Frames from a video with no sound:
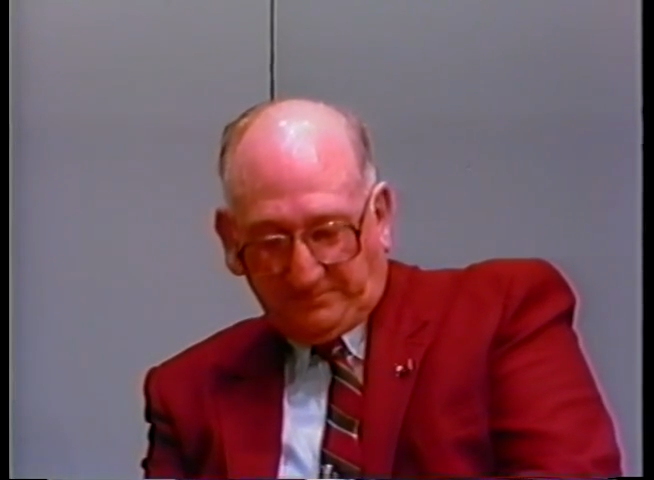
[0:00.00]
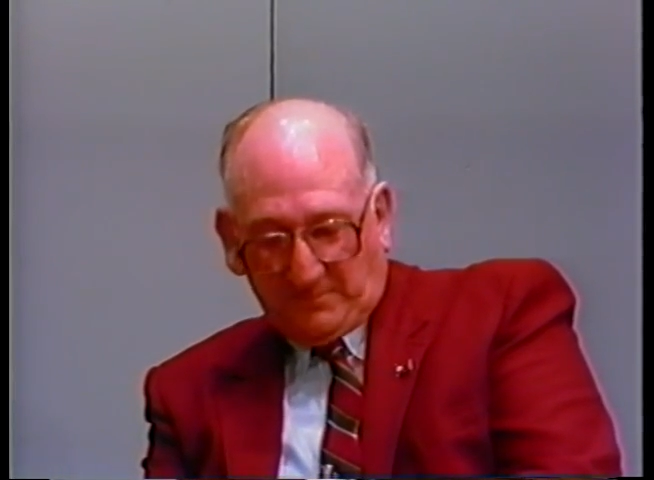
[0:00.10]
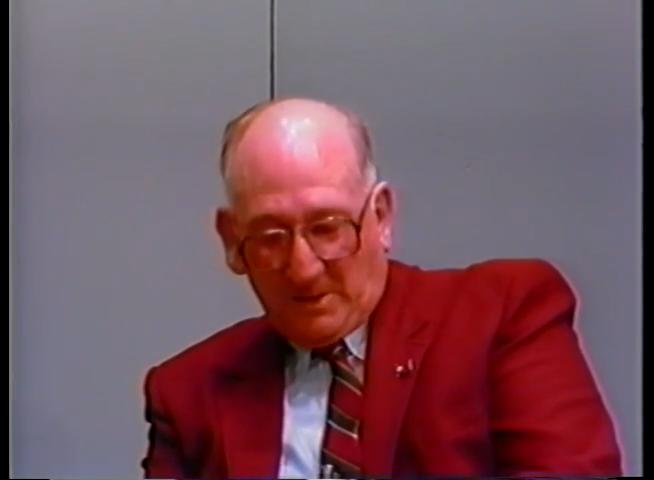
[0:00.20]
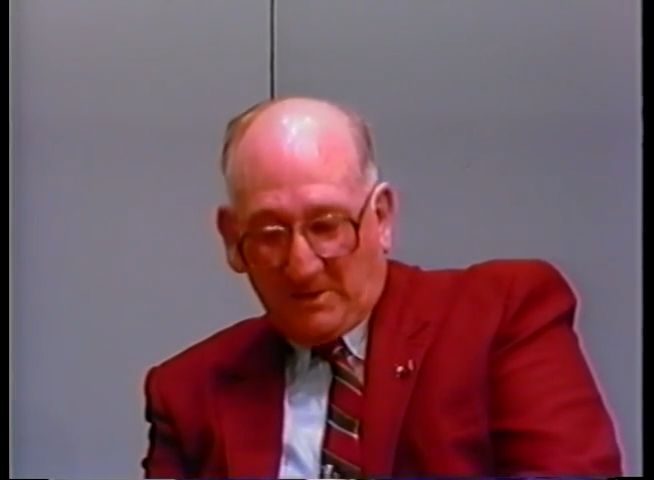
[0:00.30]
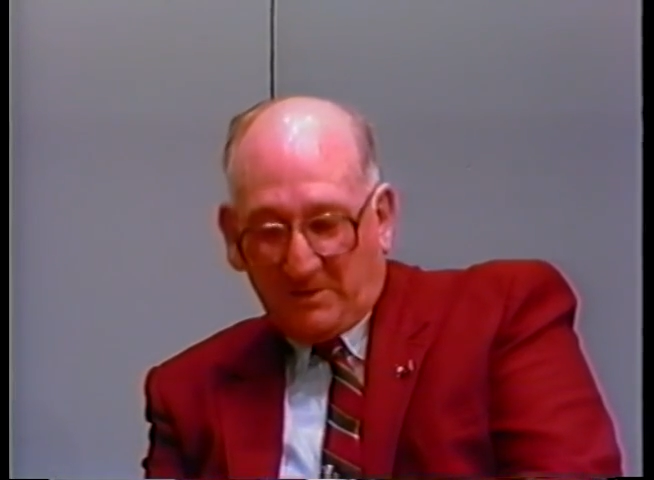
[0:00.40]

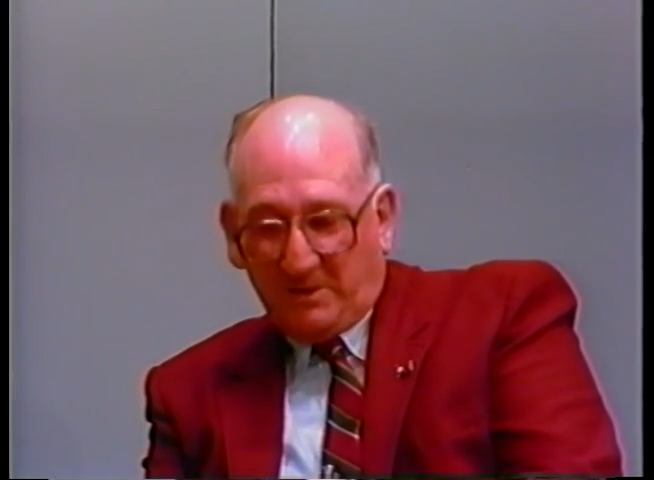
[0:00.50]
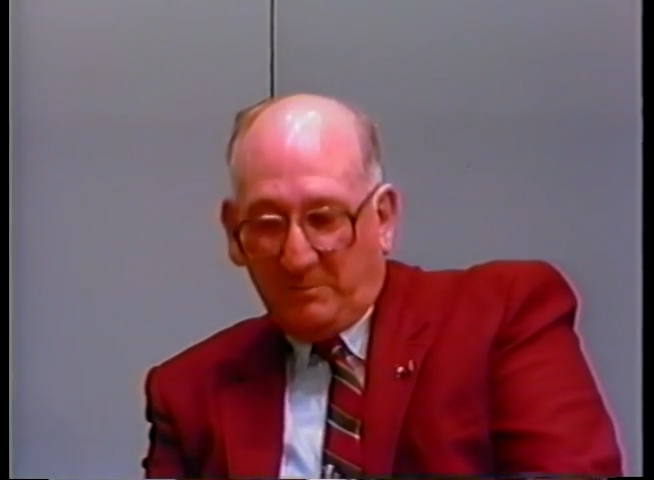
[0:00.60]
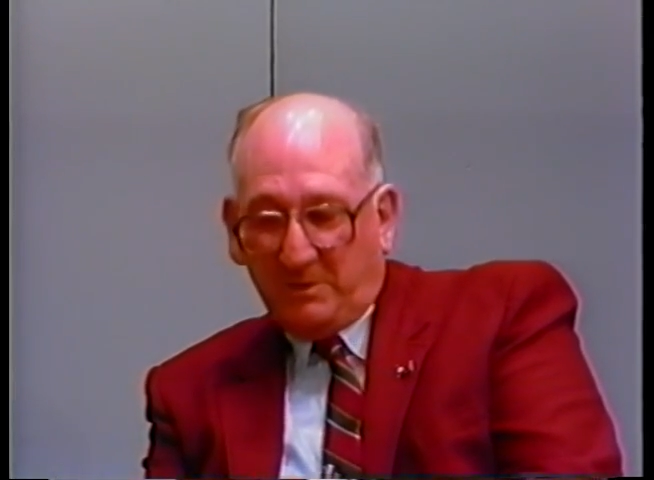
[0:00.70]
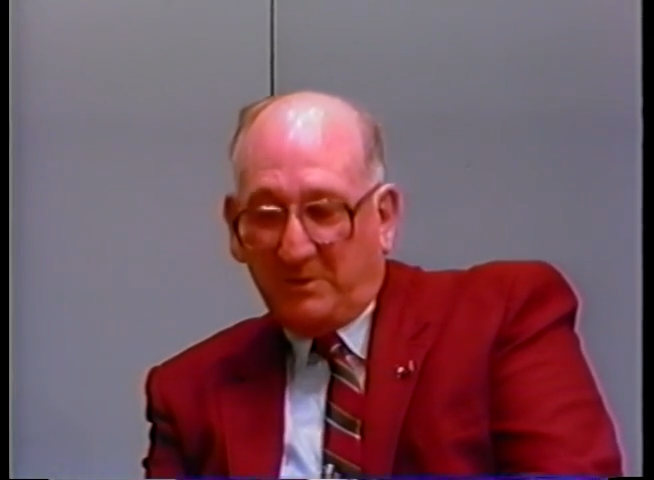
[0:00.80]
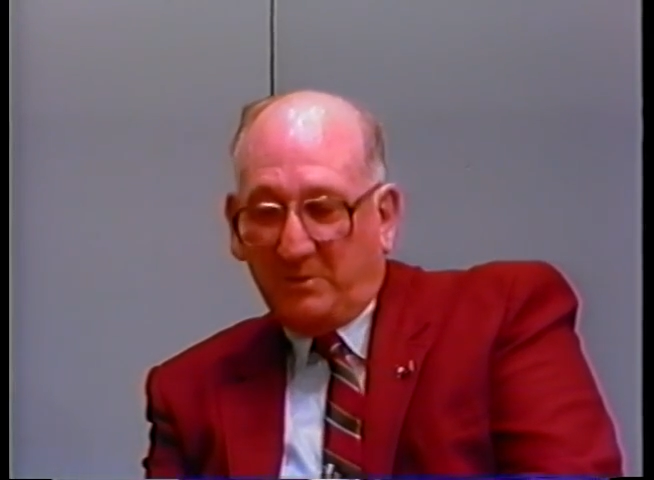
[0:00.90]
I said,
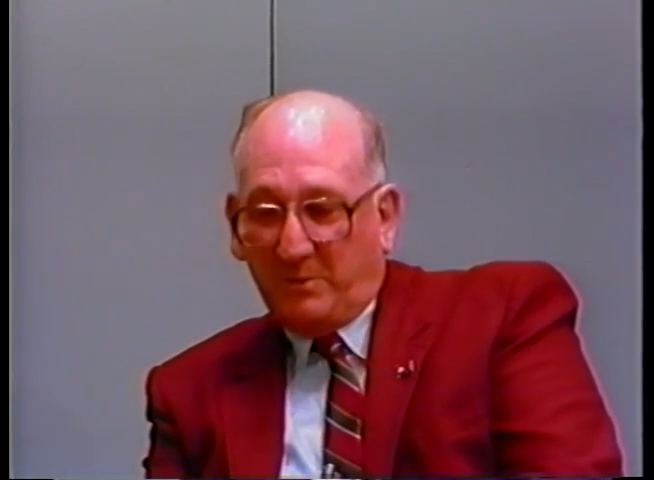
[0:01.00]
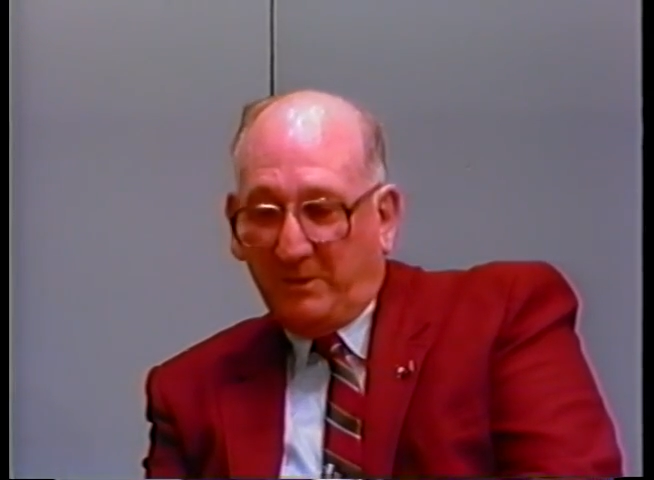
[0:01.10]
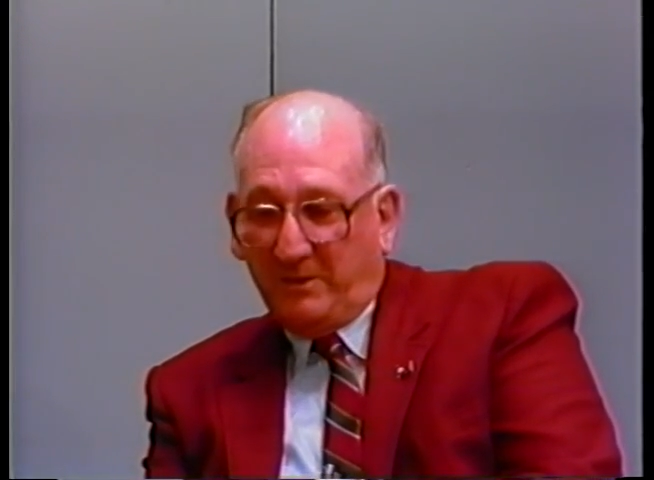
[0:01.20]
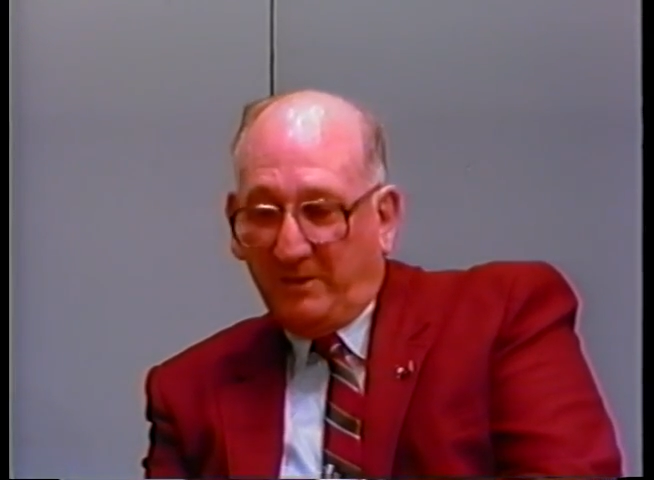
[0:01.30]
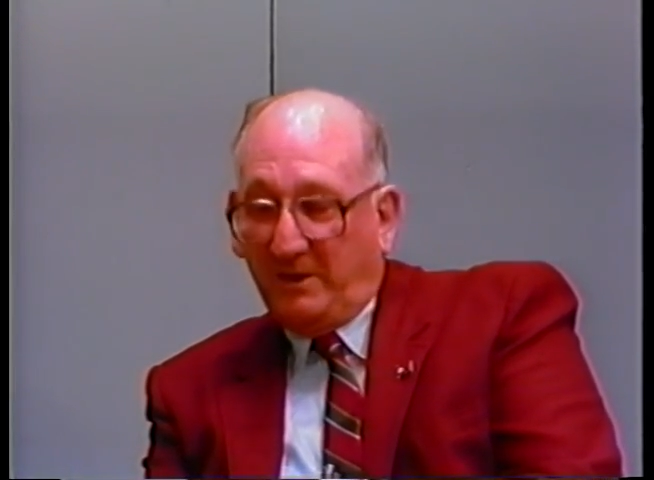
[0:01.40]
"Mr.
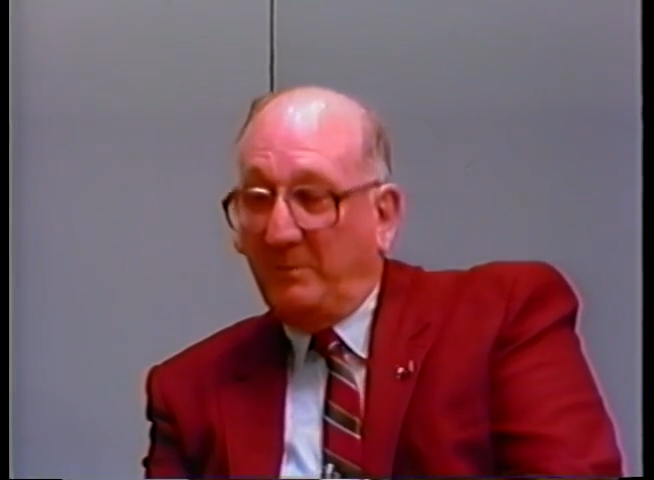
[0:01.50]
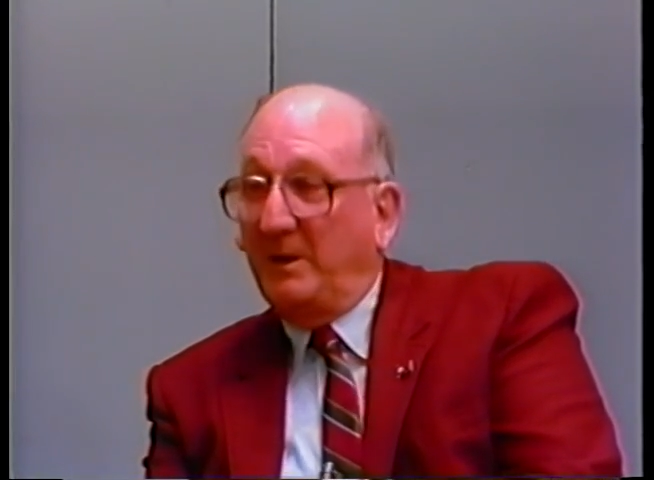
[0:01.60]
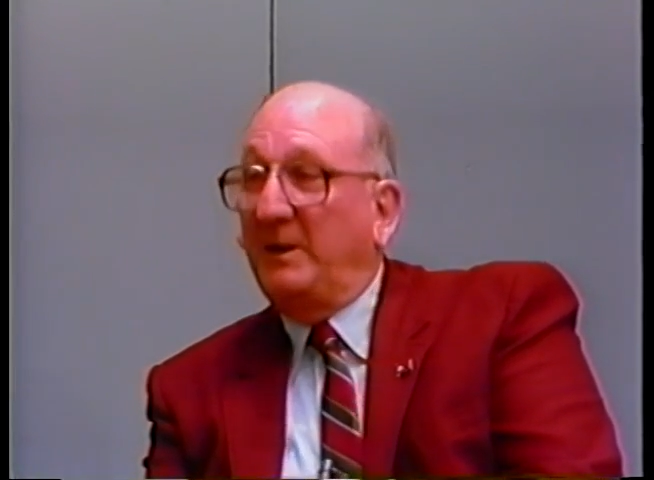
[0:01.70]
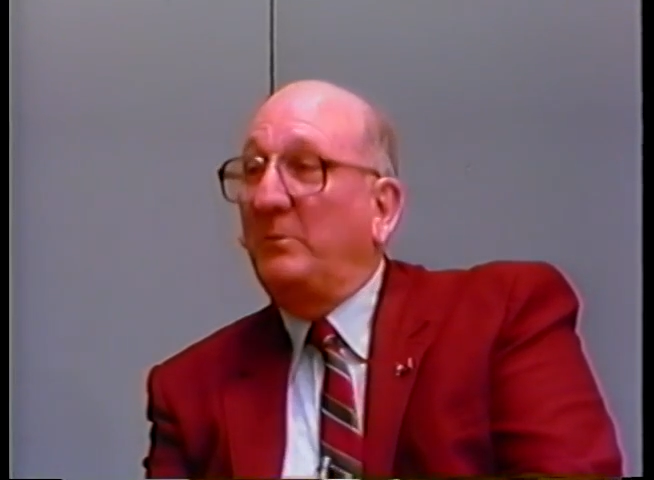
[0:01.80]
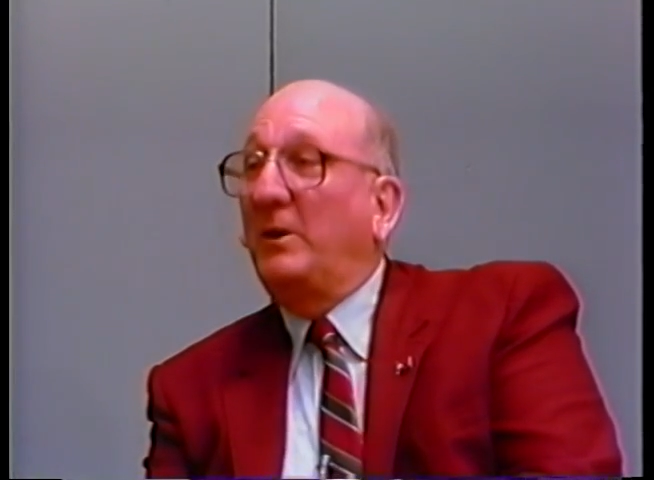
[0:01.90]
Speaker," and I made him